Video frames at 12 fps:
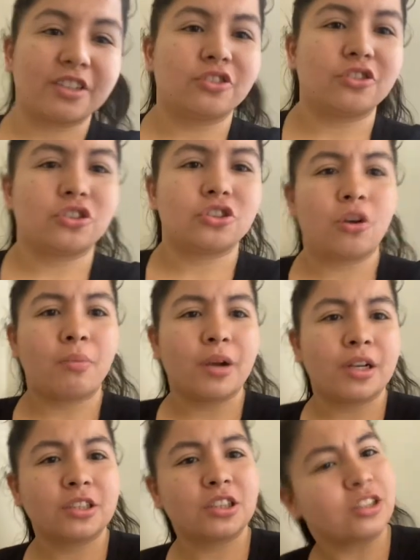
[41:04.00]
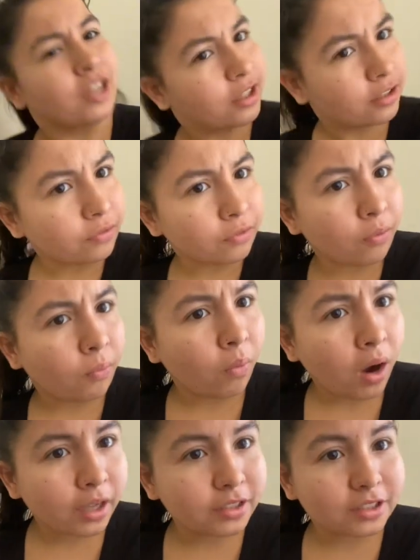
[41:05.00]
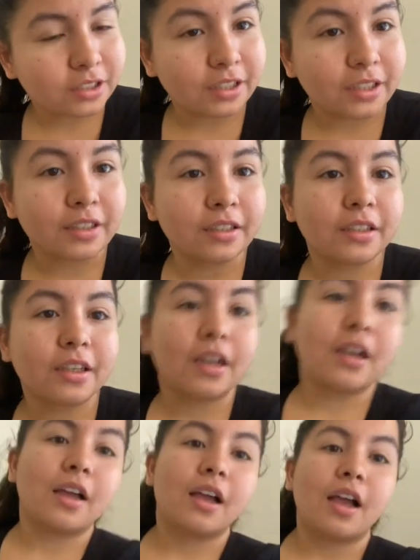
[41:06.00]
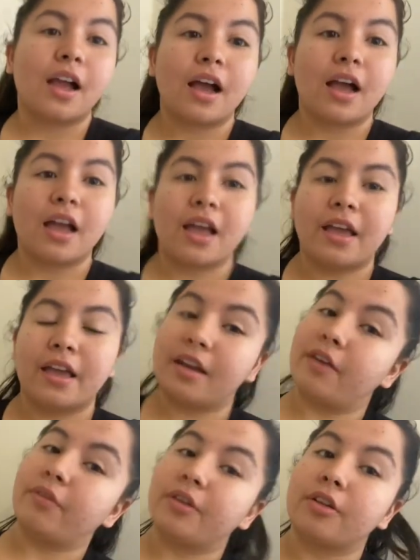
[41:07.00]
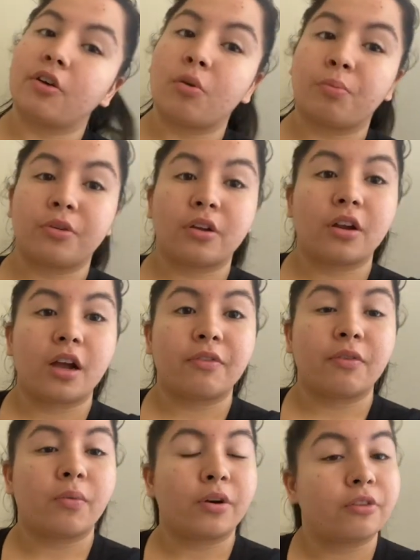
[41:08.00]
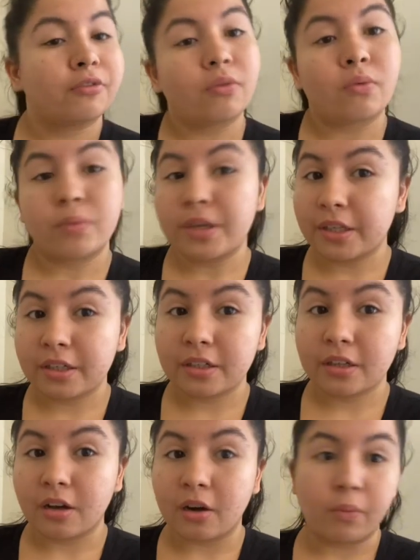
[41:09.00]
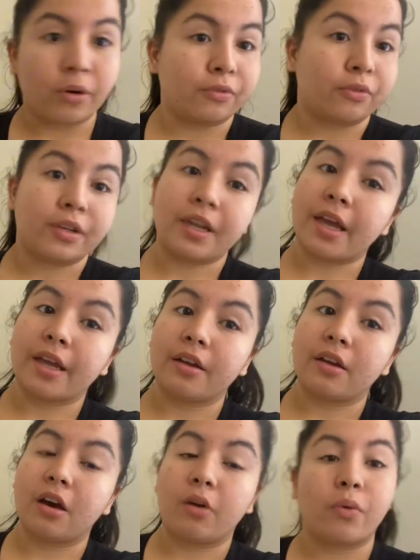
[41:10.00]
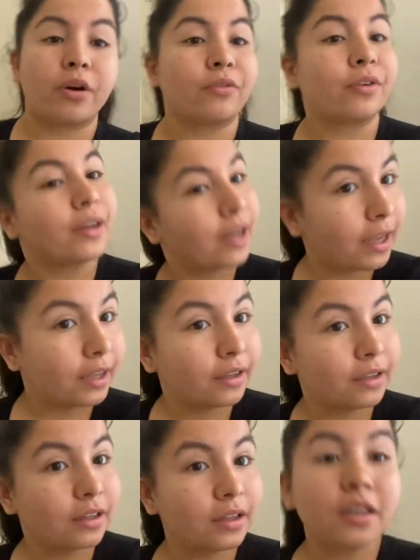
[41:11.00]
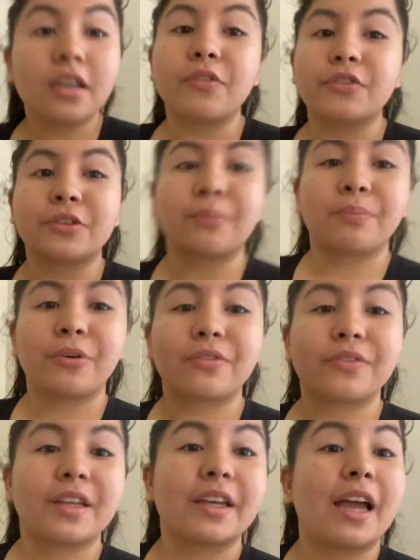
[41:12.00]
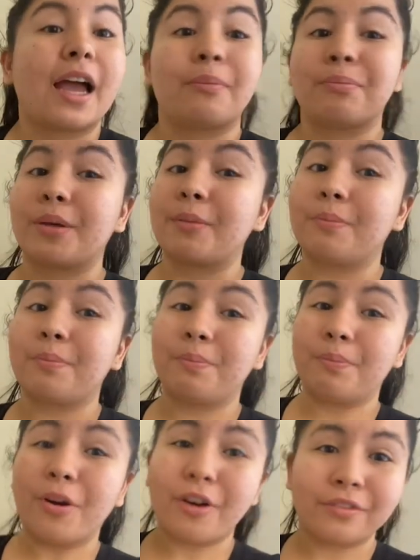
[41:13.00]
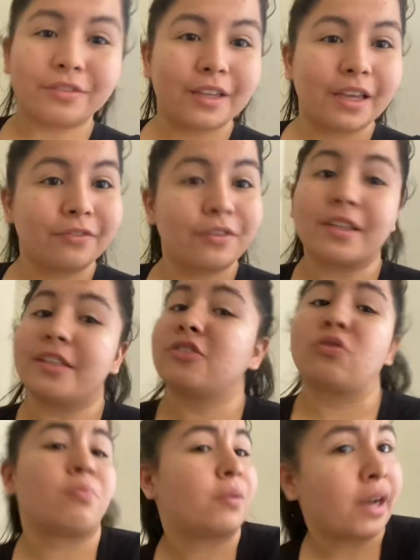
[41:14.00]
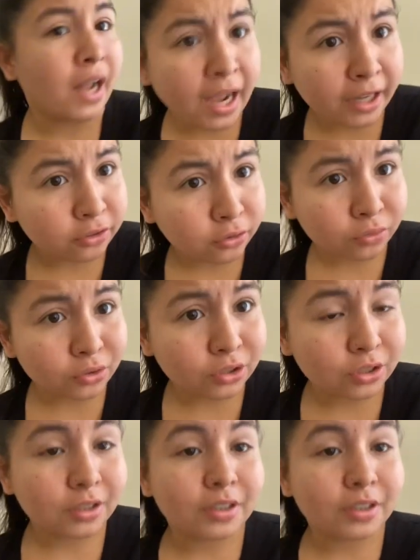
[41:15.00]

you so much. Thank you for watching. And I really hope you're gonna have a wonderful week, a wonderful day, a wonderful night. If it's your birthday, happy birthday, feliz cumpleaños.